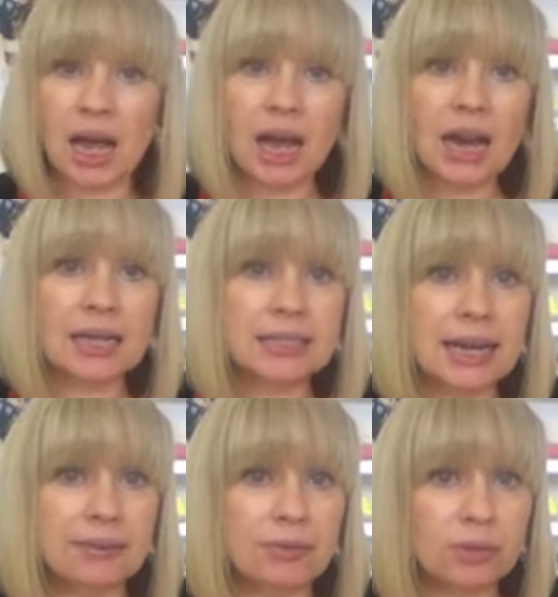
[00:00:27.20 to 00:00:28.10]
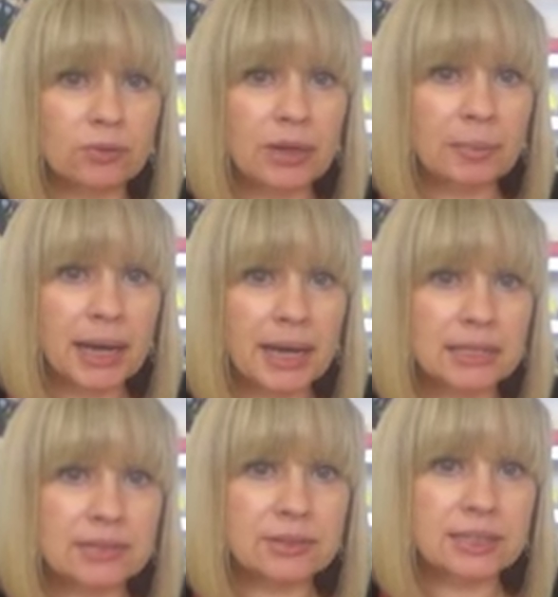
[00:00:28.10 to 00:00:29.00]
I like to have 3
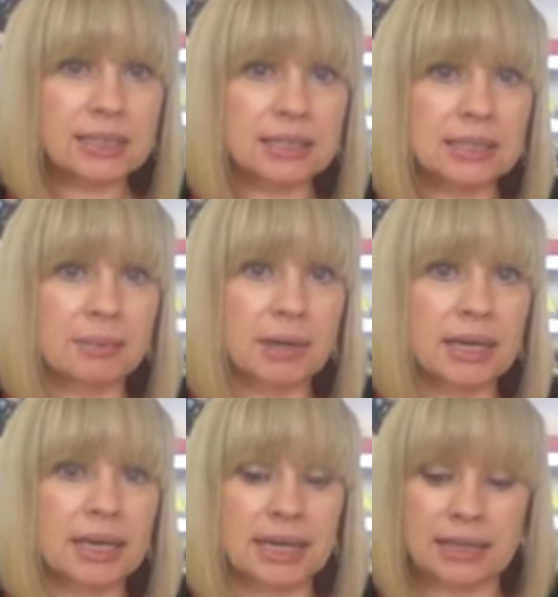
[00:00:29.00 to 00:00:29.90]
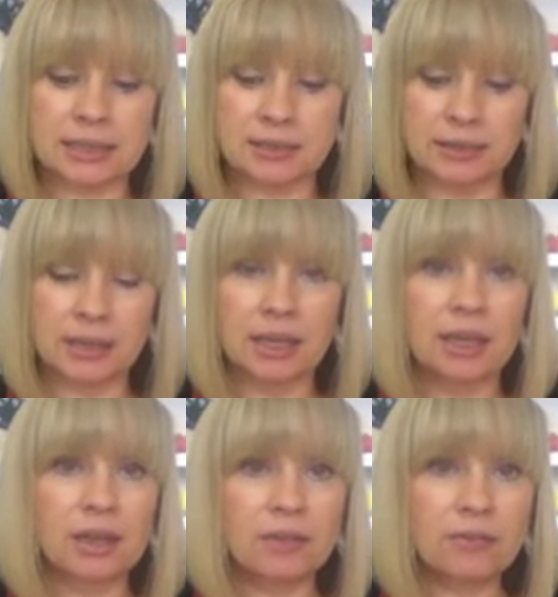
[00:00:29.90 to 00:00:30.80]
pairs of scissors in my kit.
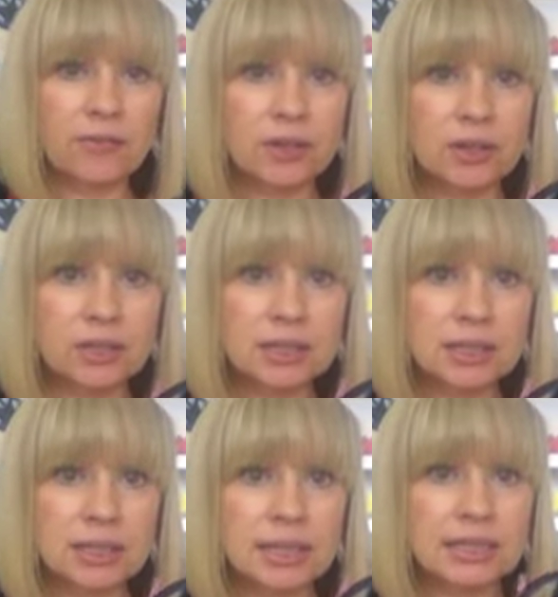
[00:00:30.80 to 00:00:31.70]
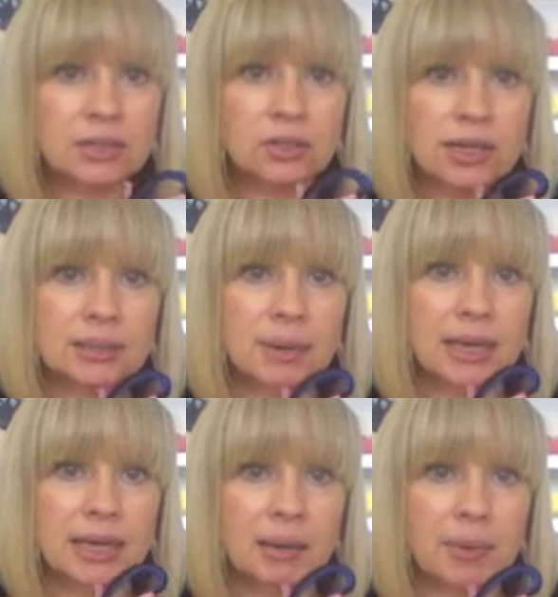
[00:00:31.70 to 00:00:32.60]
The first is a
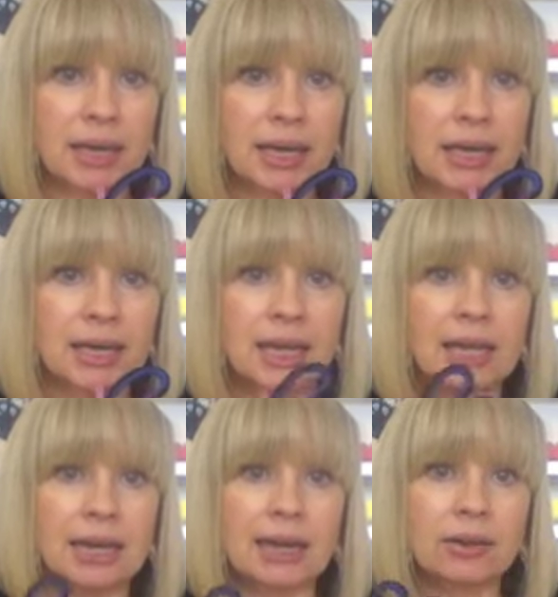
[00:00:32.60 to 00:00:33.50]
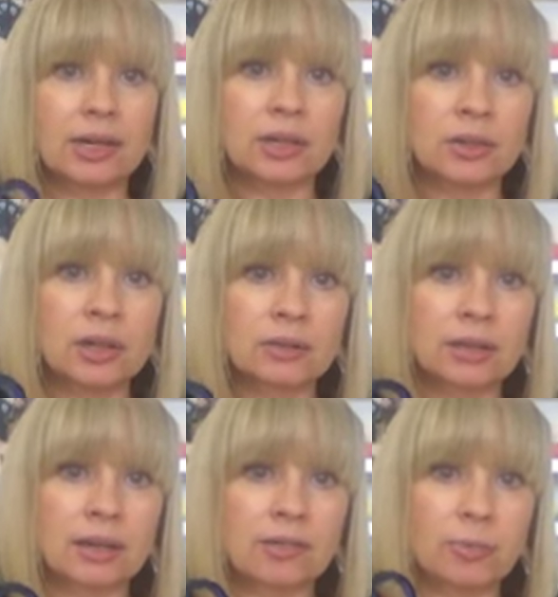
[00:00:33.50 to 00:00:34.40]
dressmaking pair. Now, can you note
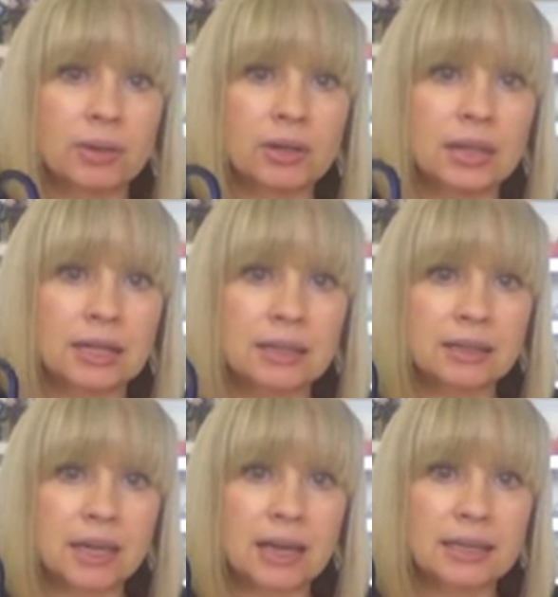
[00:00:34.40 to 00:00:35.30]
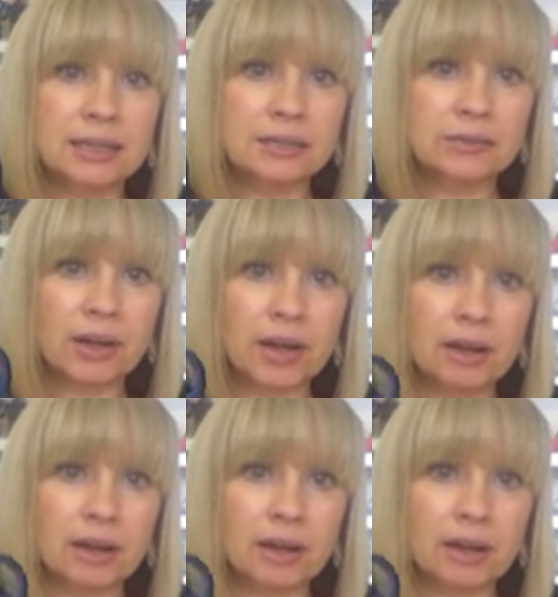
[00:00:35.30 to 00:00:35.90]
that I've put a little kind of